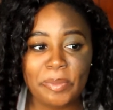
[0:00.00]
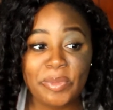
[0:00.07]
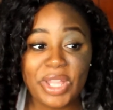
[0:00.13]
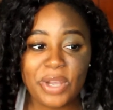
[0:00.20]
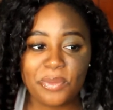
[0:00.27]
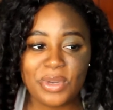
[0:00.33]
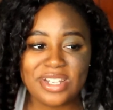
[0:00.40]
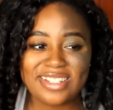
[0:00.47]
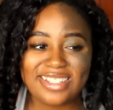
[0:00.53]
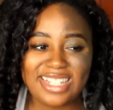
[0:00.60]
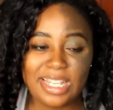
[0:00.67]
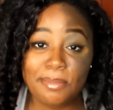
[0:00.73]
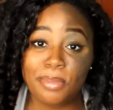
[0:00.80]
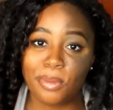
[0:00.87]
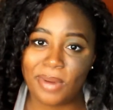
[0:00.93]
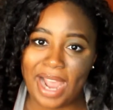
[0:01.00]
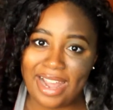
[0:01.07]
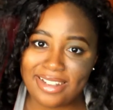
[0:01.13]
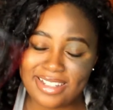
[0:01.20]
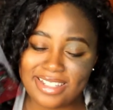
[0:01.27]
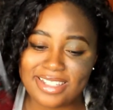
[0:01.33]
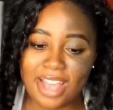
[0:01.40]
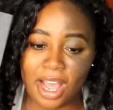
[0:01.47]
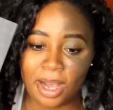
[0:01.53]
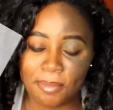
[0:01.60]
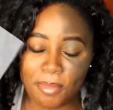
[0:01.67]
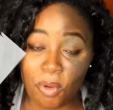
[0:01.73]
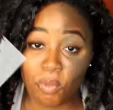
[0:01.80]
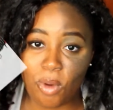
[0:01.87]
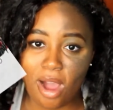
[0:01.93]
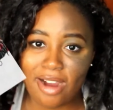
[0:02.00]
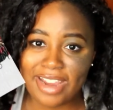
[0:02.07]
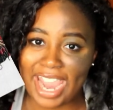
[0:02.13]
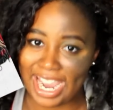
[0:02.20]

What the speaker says: it was the Bratz Rock